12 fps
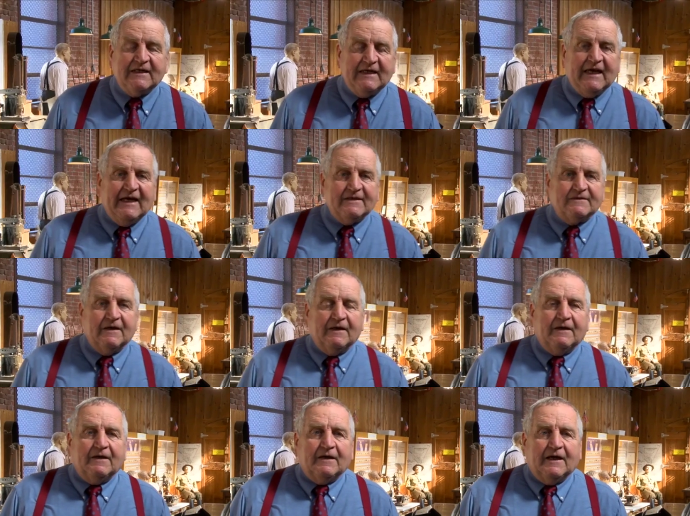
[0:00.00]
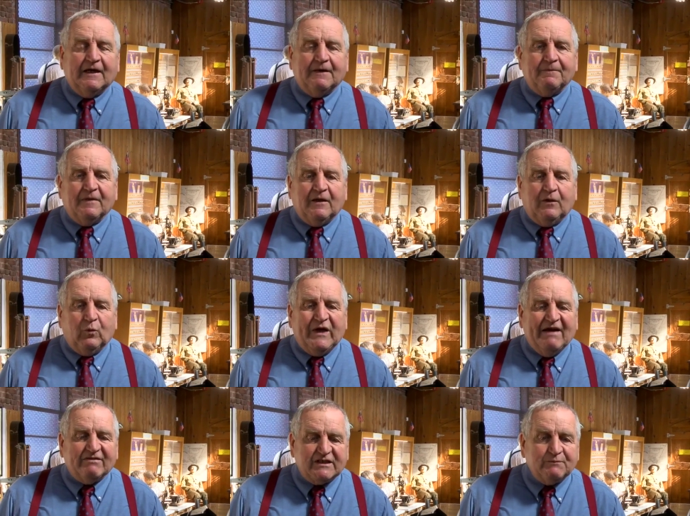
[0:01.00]
that he has, we
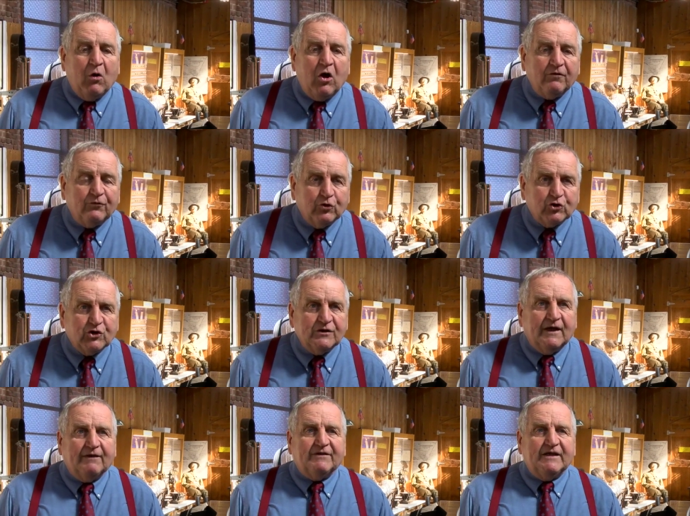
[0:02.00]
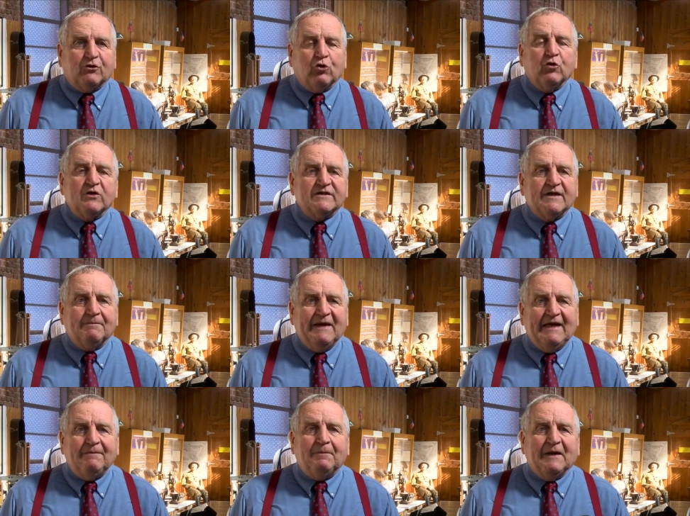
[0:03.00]
have a small version of the Curtis
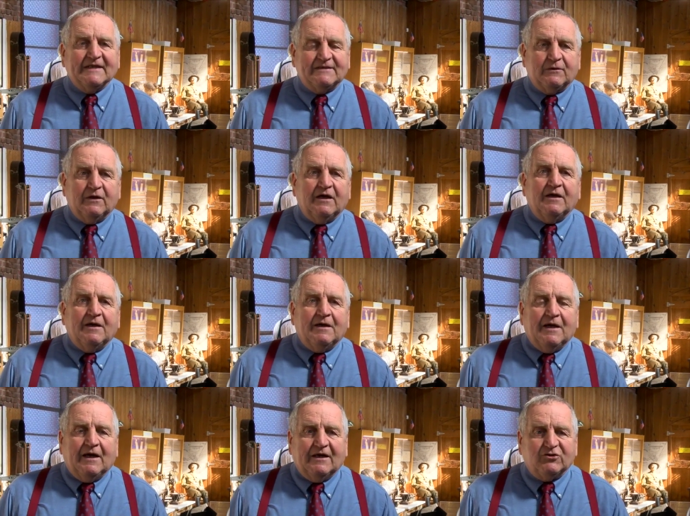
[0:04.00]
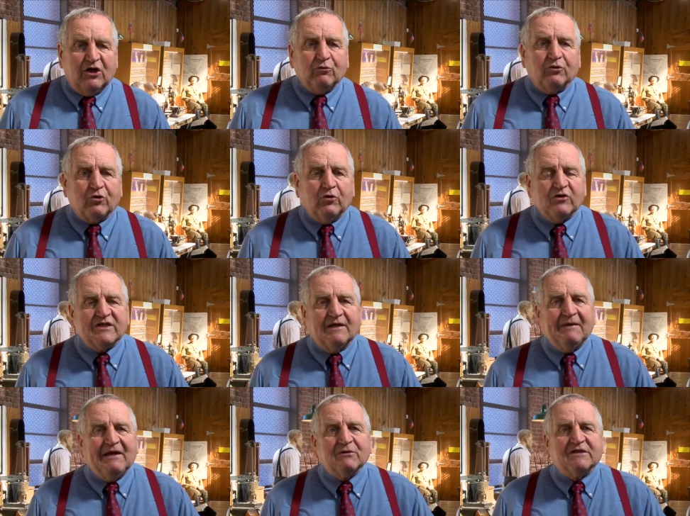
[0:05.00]
LeMay bust. General Curtis
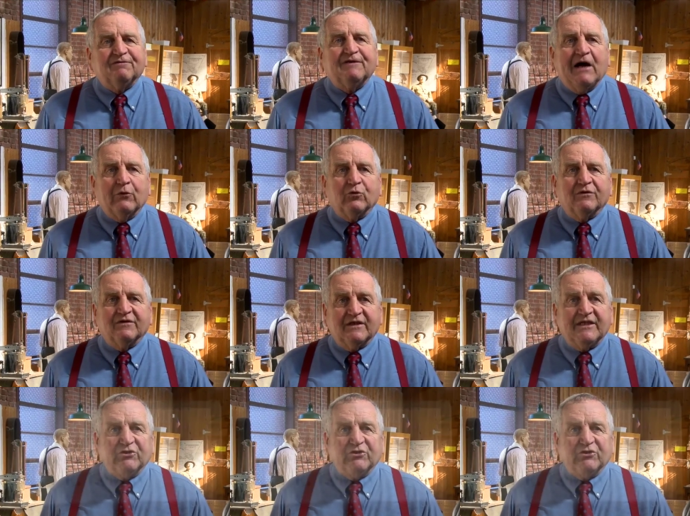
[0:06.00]
LeMay was the founder of the